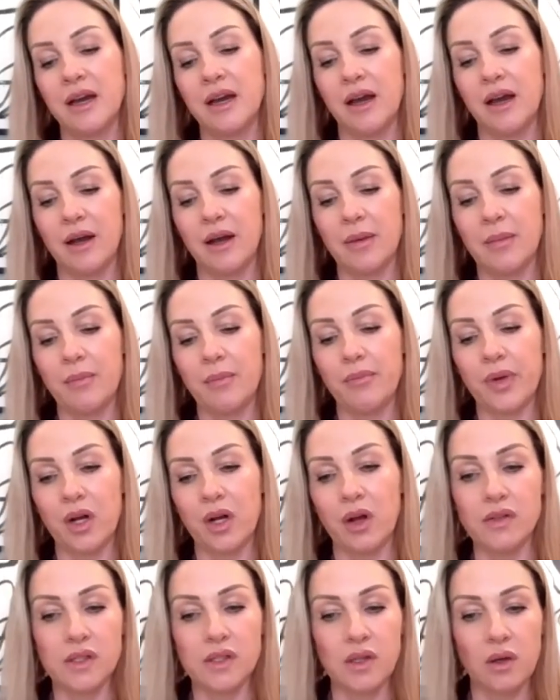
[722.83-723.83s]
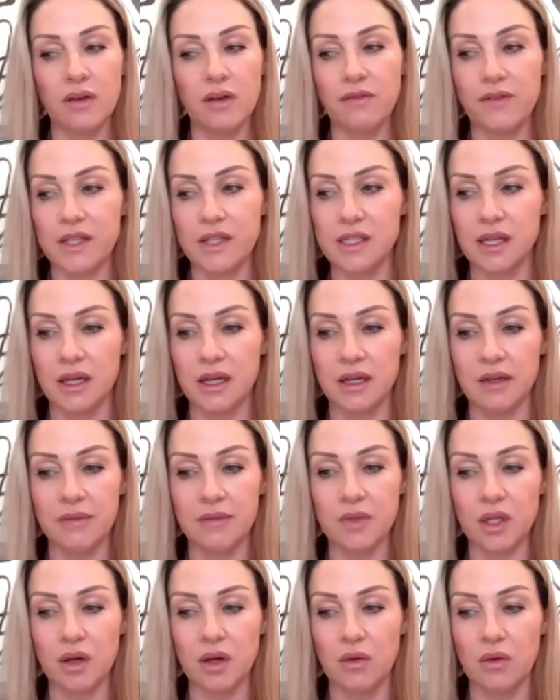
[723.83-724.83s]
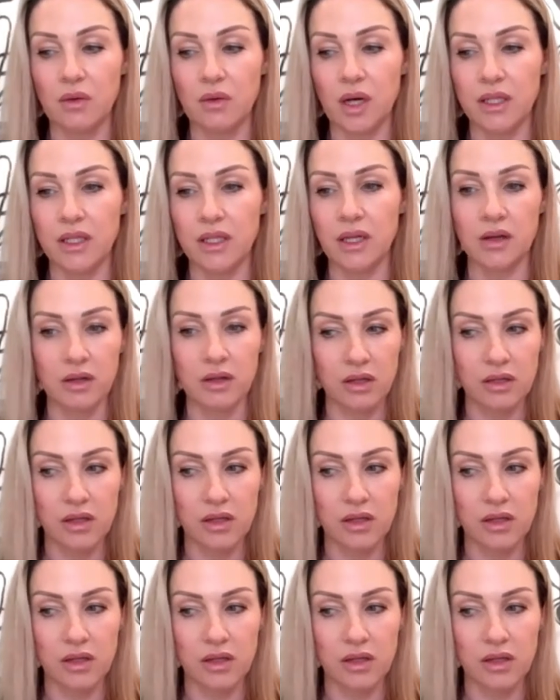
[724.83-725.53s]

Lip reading: But also if it's a younger